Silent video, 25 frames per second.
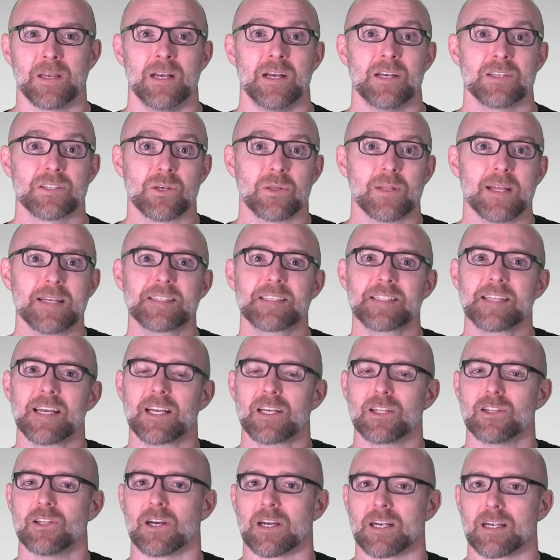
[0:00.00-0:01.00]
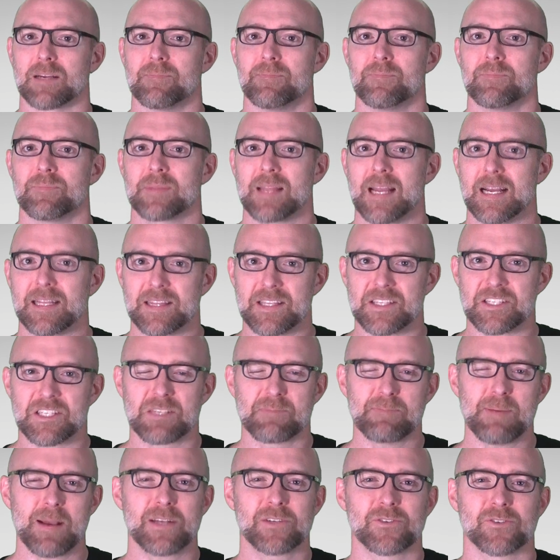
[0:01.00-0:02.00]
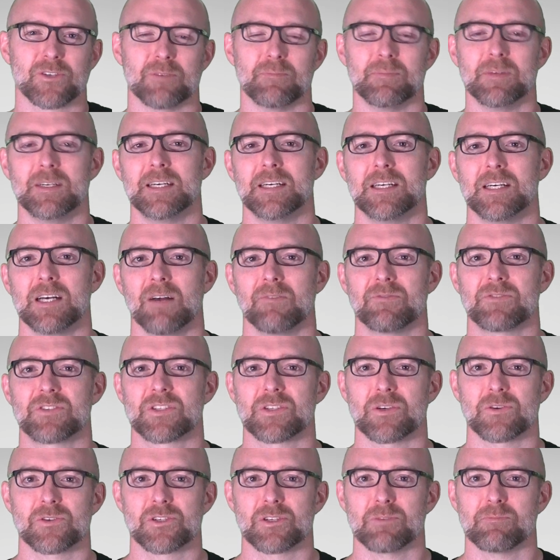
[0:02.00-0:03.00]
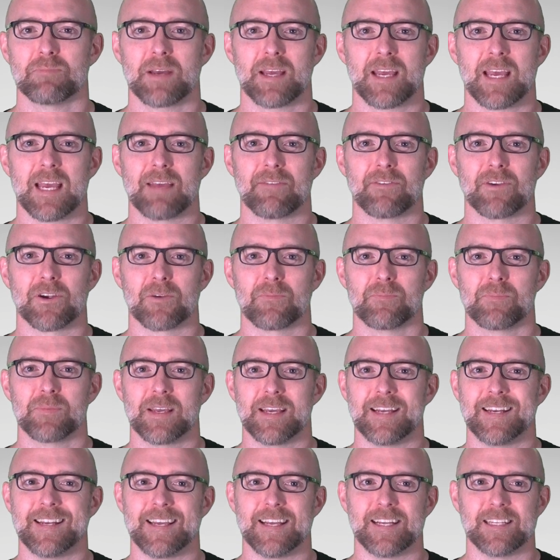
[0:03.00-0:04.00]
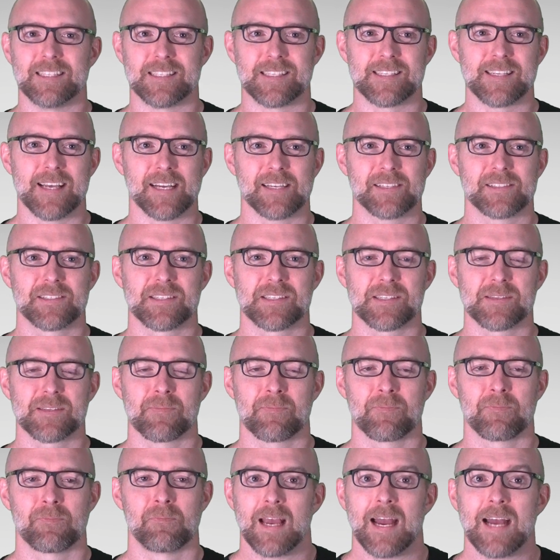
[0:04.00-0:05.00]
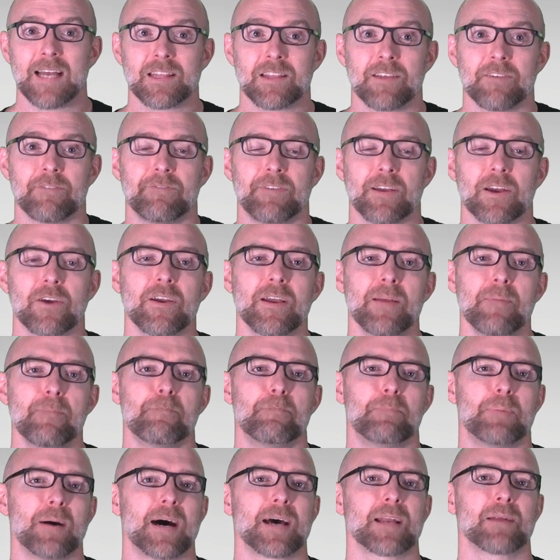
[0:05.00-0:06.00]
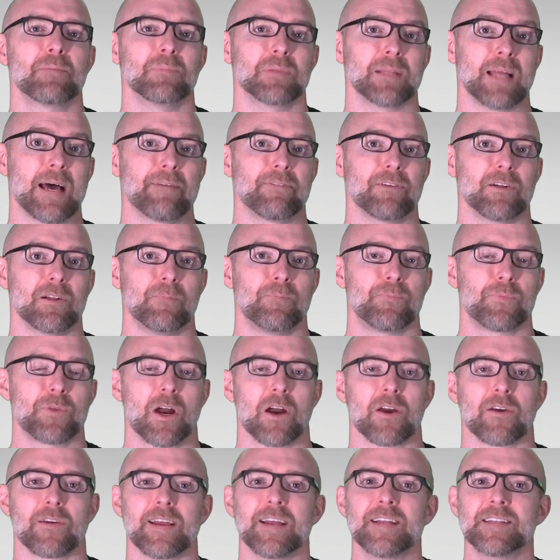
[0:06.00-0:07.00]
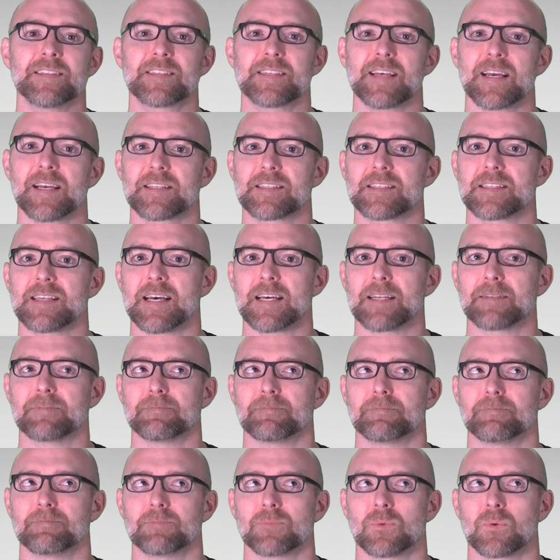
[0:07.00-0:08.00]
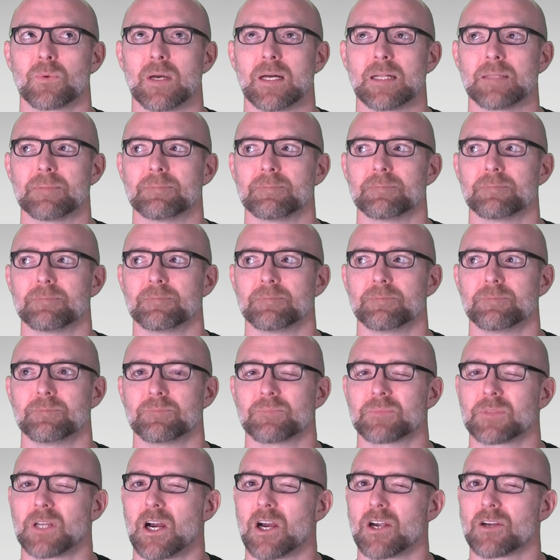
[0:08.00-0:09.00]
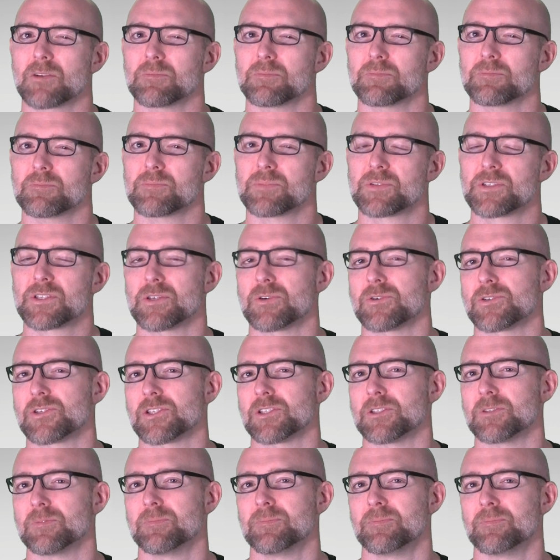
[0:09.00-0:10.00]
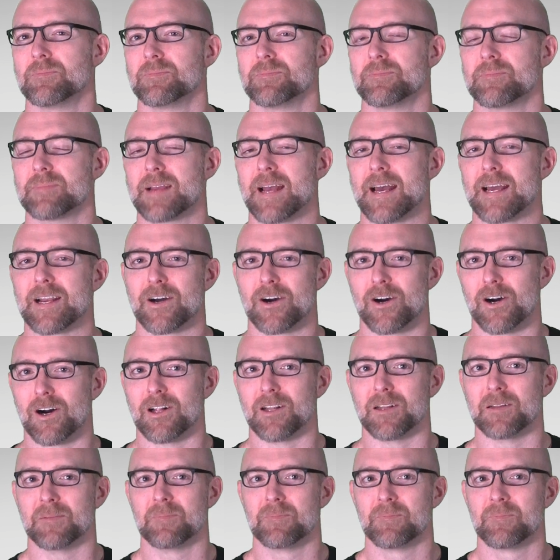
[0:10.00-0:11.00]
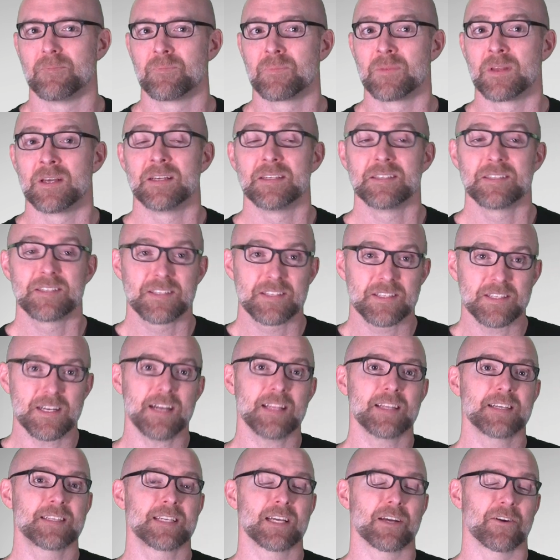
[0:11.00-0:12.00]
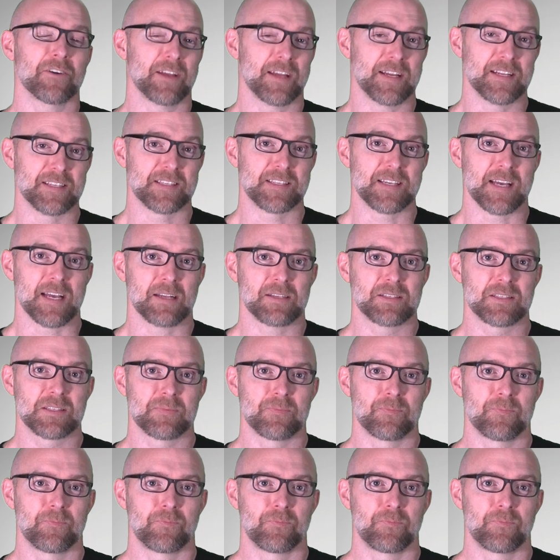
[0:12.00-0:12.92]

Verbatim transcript: So let's take a look at the spectrum of social behavior in insects. At the very bottom level are insects that, well, aren't social at all solitary insects.